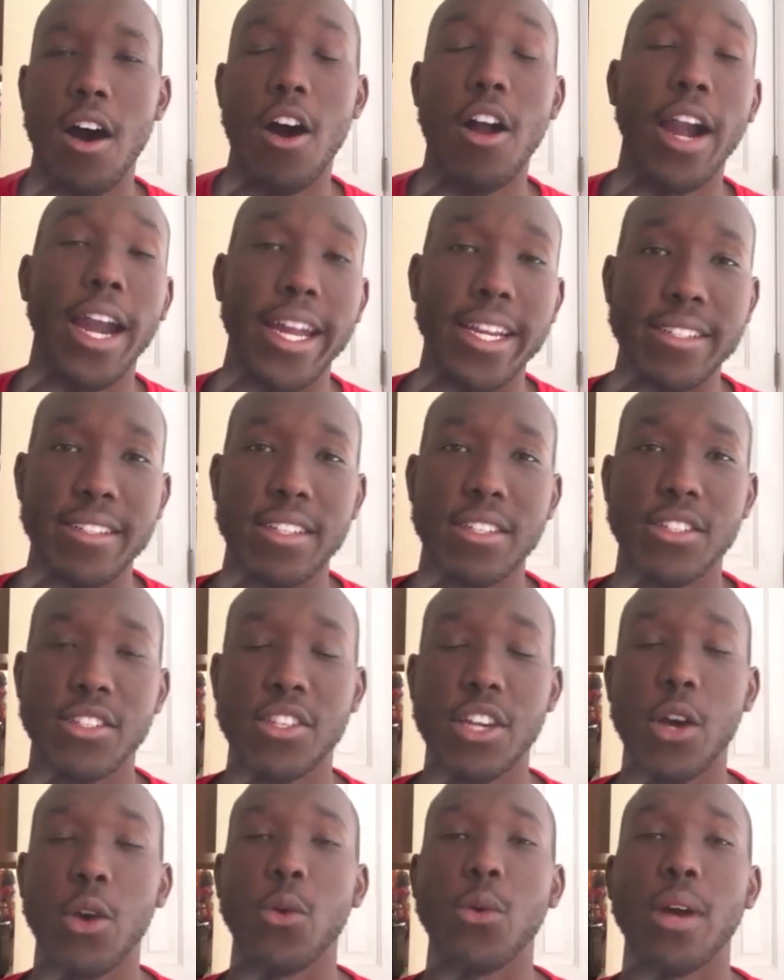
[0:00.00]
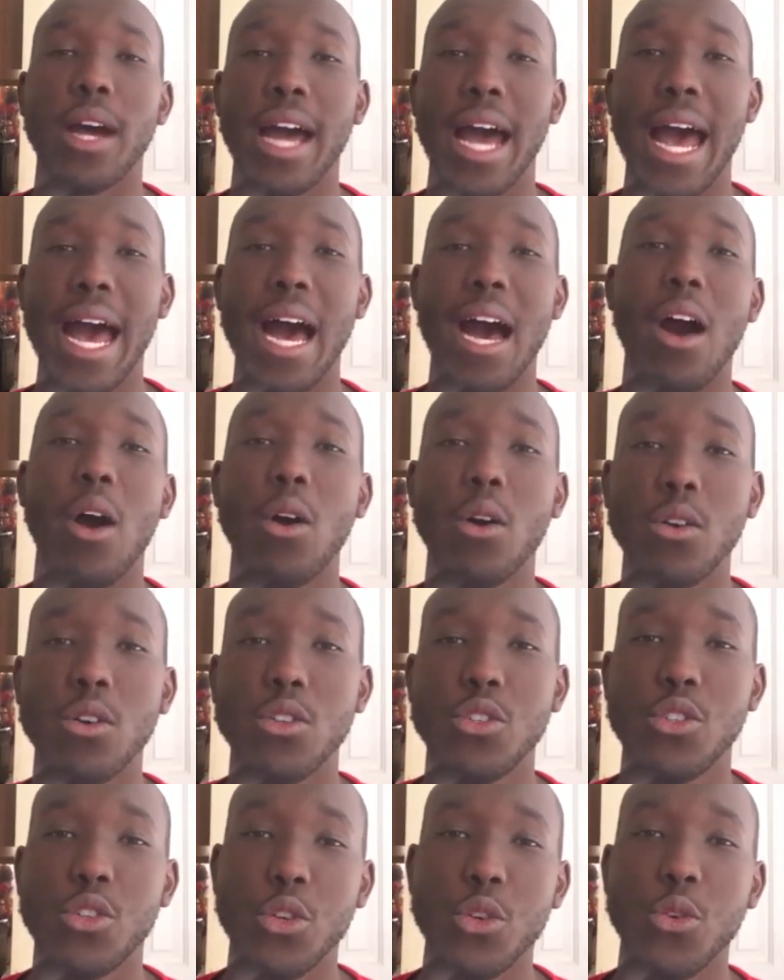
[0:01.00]
All right, so how
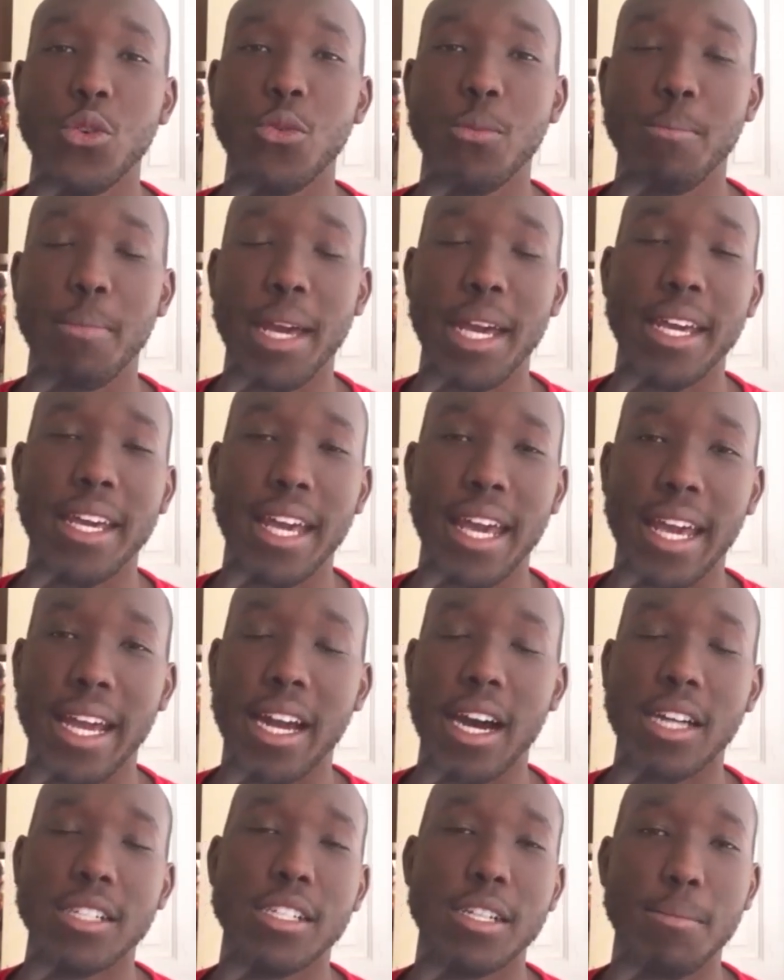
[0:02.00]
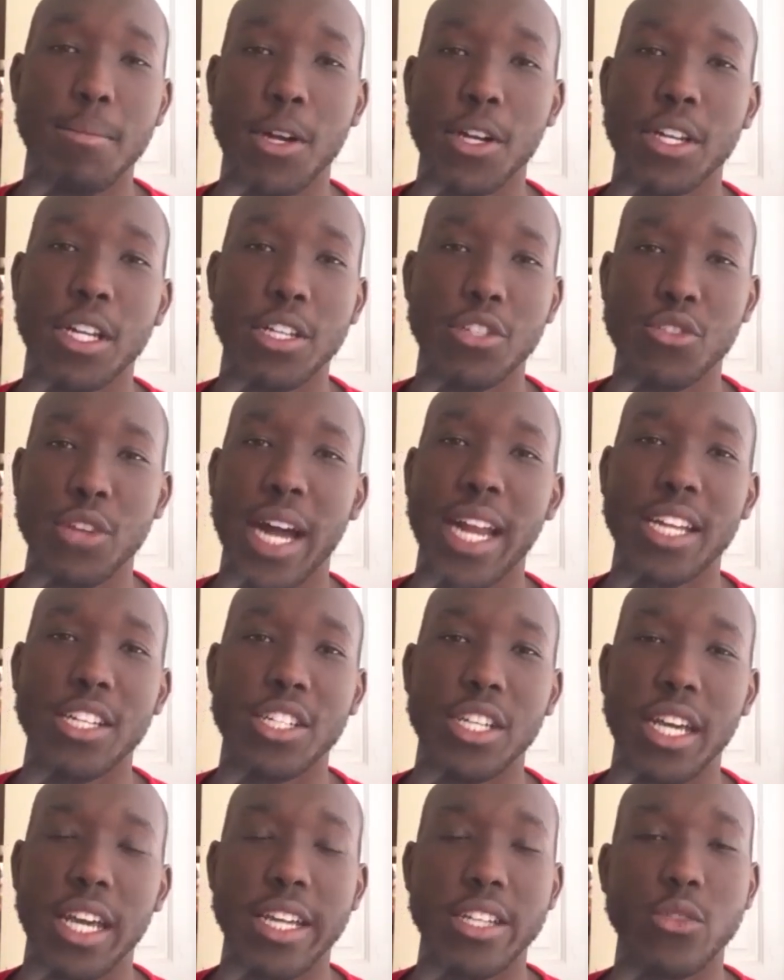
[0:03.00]
to make a content marketing
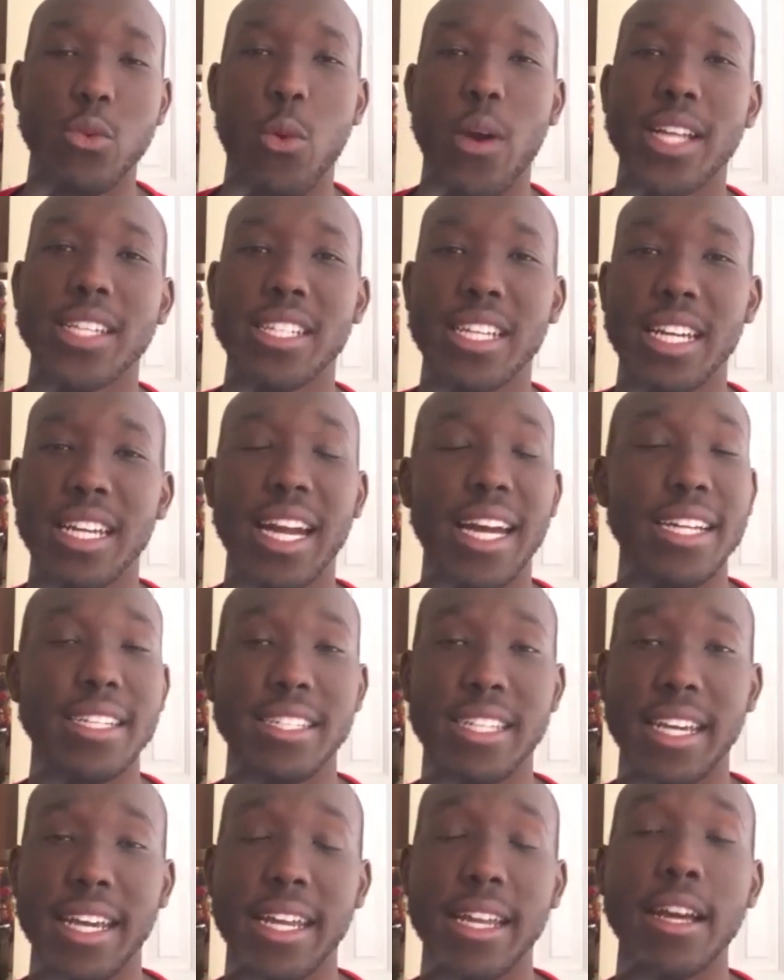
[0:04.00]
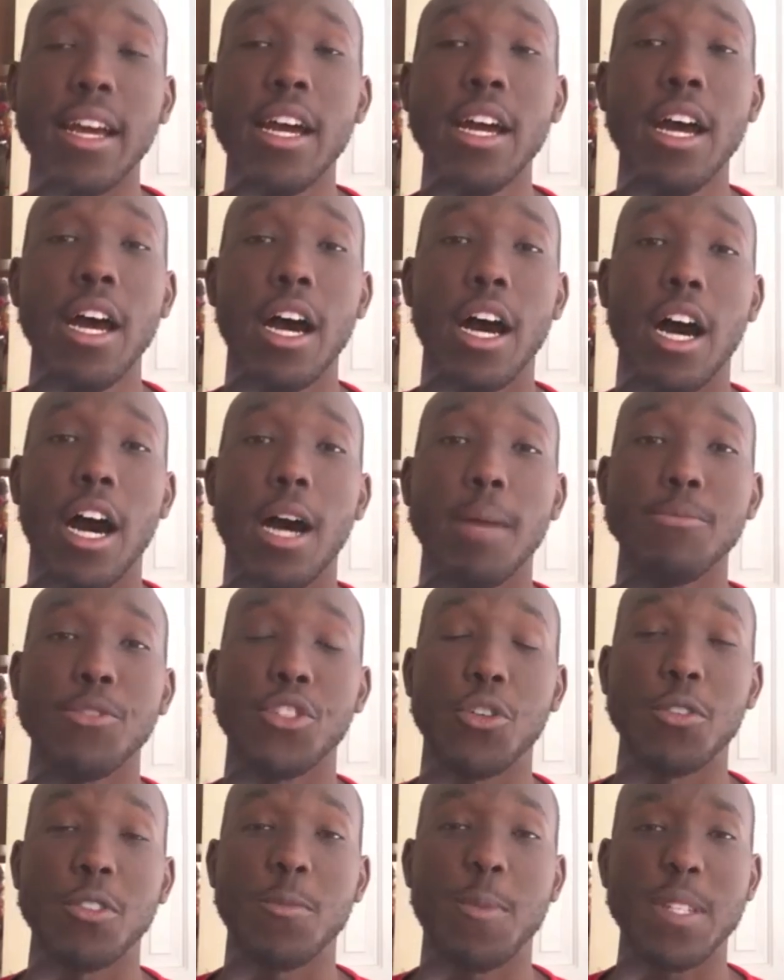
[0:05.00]
strategy in 2019.
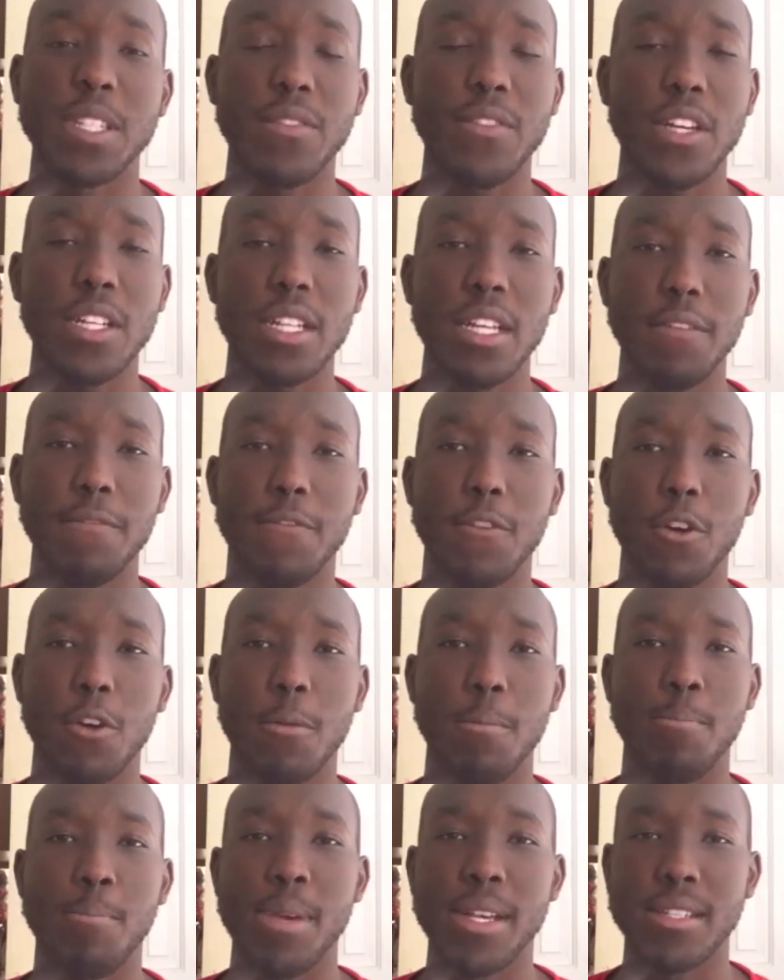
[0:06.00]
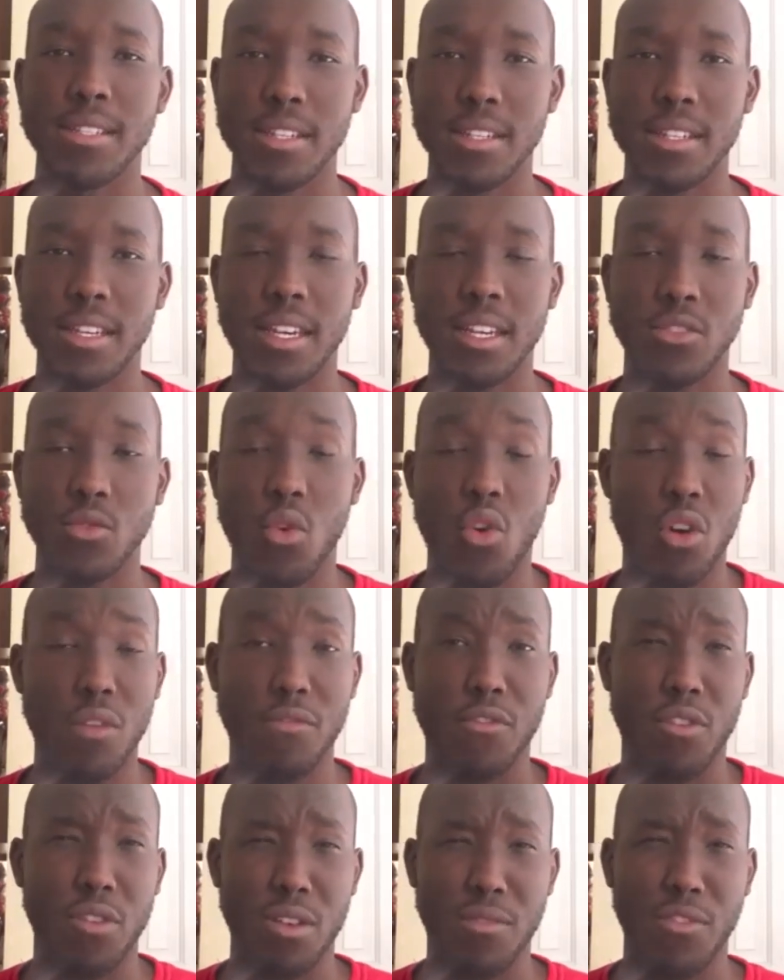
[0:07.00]
So specifically for businesses,
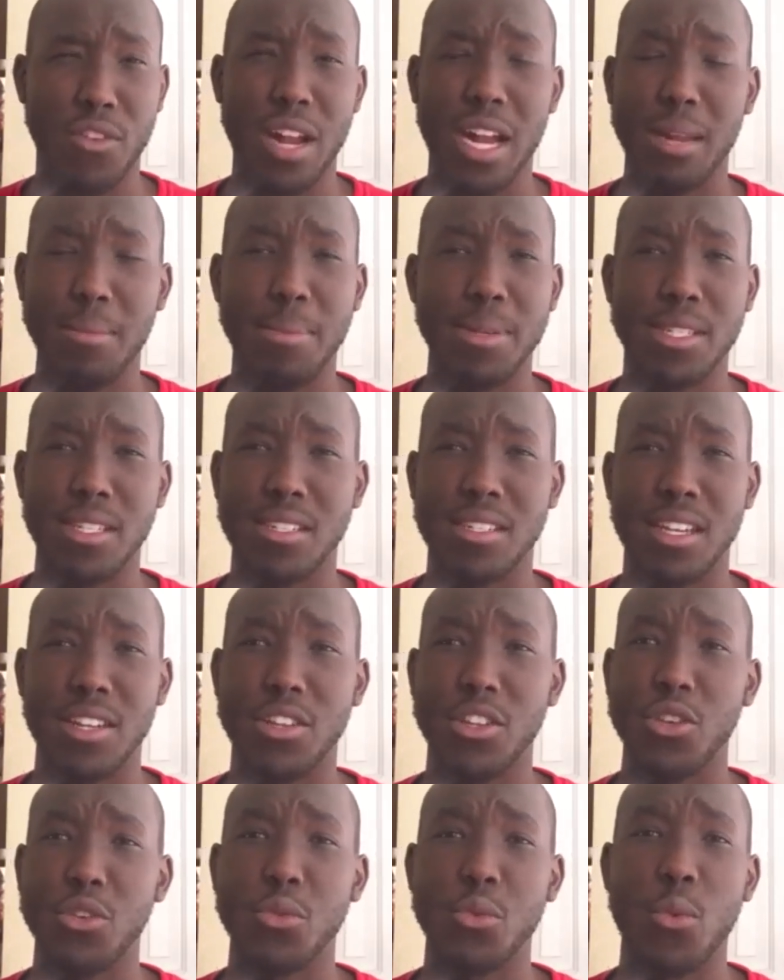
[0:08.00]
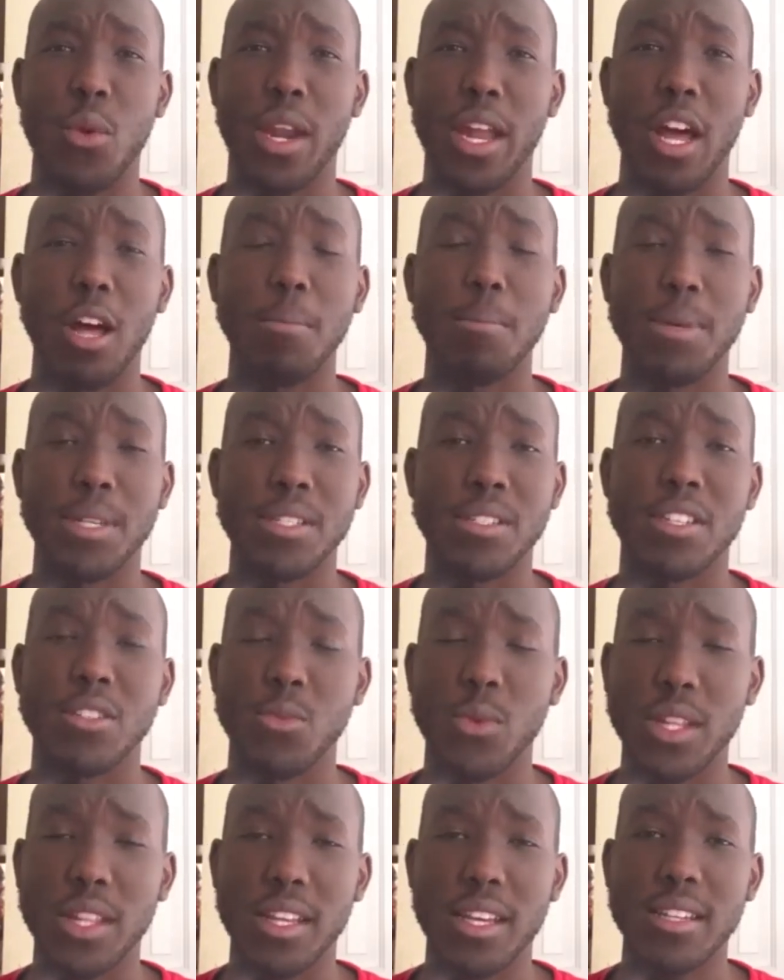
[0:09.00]
or for if you're not a business and you want to help
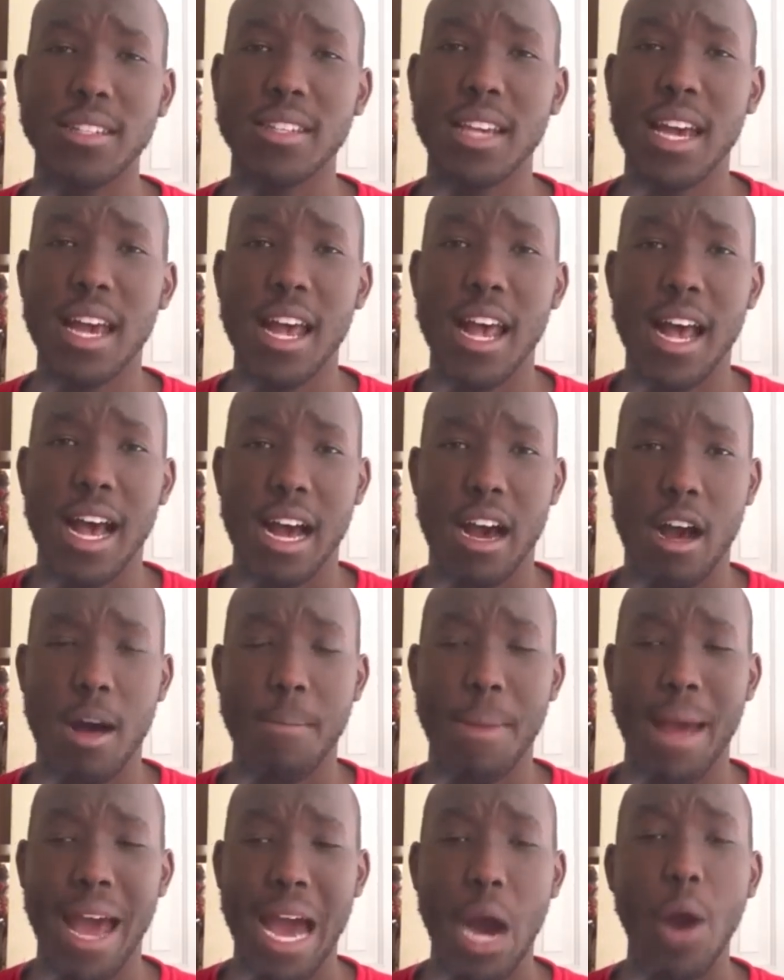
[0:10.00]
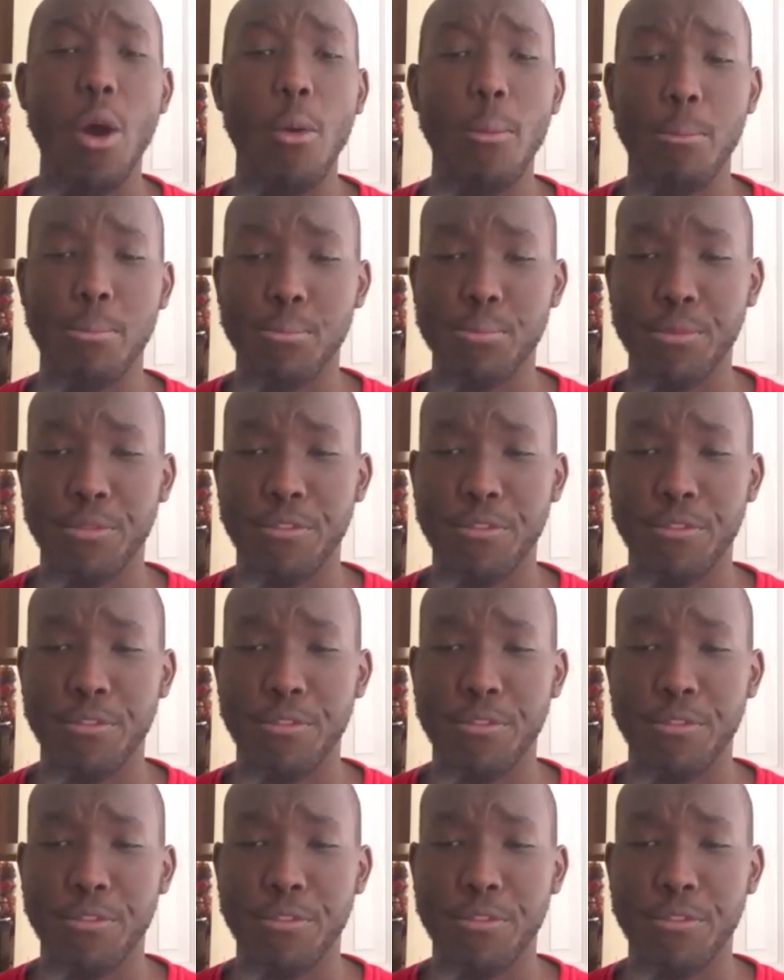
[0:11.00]
businesses with this, how